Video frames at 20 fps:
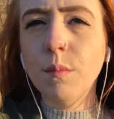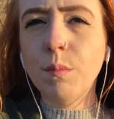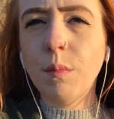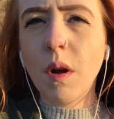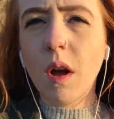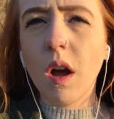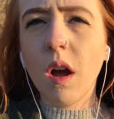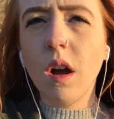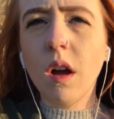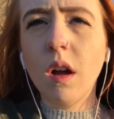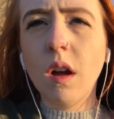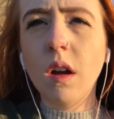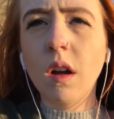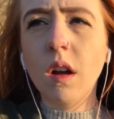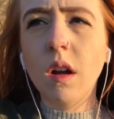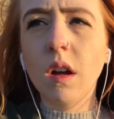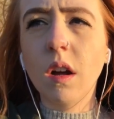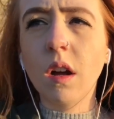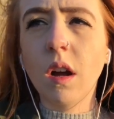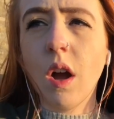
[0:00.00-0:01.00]
but
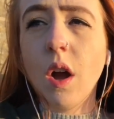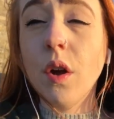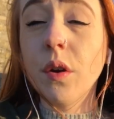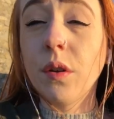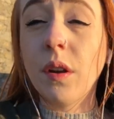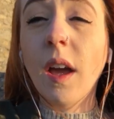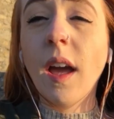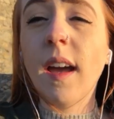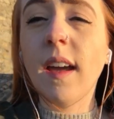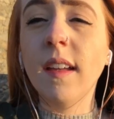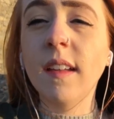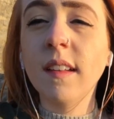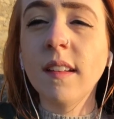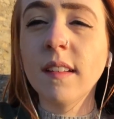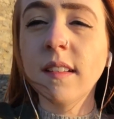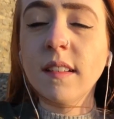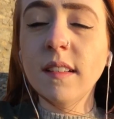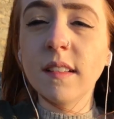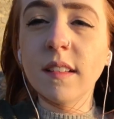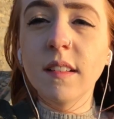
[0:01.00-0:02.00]
okay
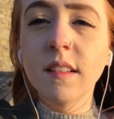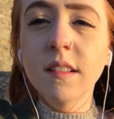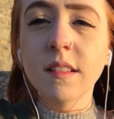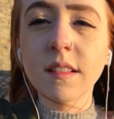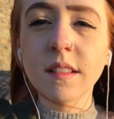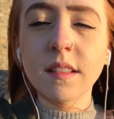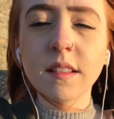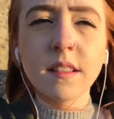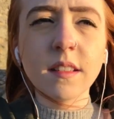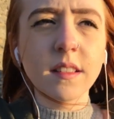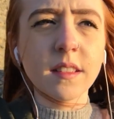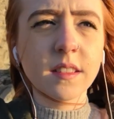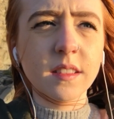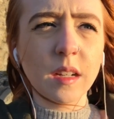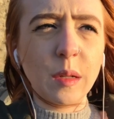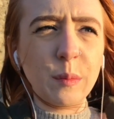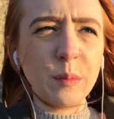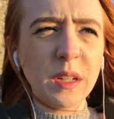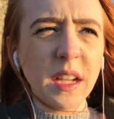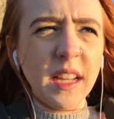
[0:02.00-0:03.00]

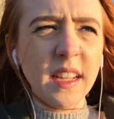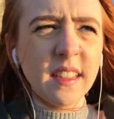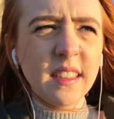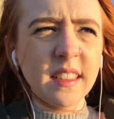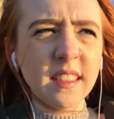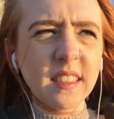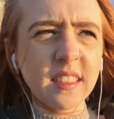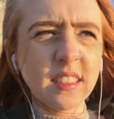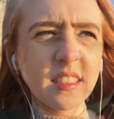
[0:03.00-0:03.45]
some days.